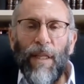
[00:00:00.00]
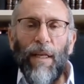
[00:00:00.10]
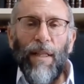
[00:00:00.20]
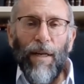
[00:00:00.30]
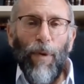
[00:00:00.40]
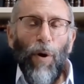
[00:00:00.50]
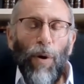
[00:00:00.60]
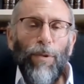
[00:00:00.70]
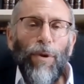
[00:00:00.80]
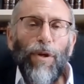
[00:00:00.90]
Now, Lag
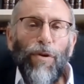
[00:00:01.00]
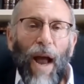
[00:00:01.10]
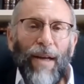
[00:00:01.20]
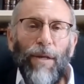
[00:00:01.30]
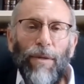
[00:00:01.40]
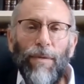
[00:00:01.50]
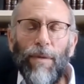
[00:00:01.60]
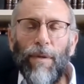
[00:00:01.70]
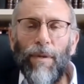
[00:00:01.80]
BaOmer in Krakow